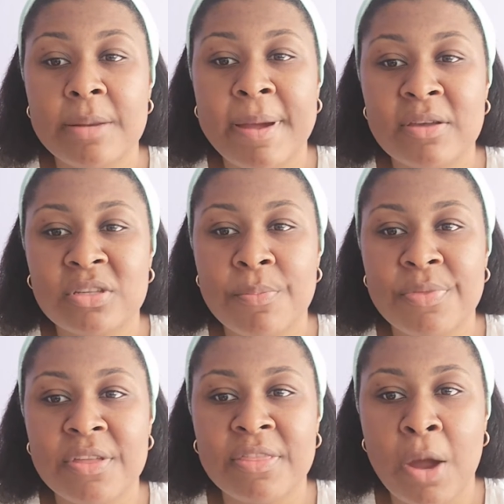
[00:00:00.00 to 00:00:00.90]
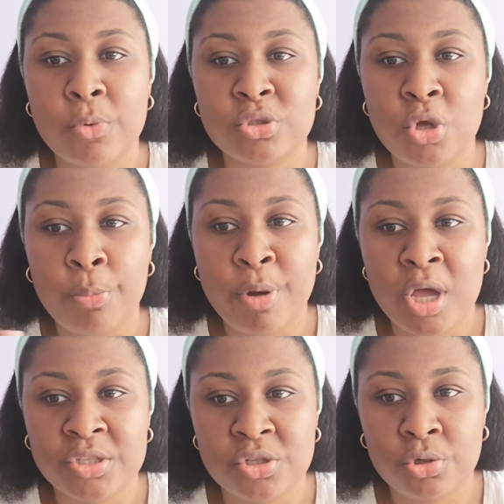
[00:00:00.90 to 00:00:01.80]
about something that was so
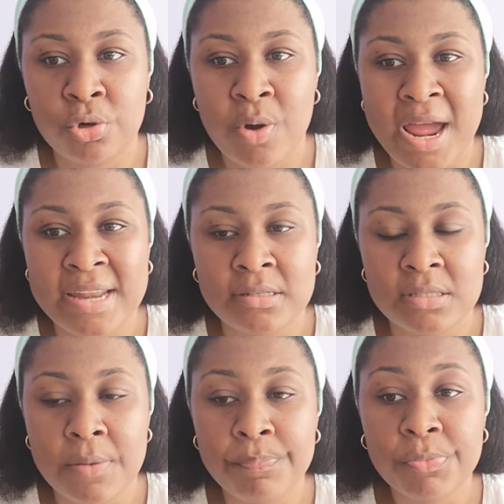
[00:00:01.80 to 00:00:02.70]
personal and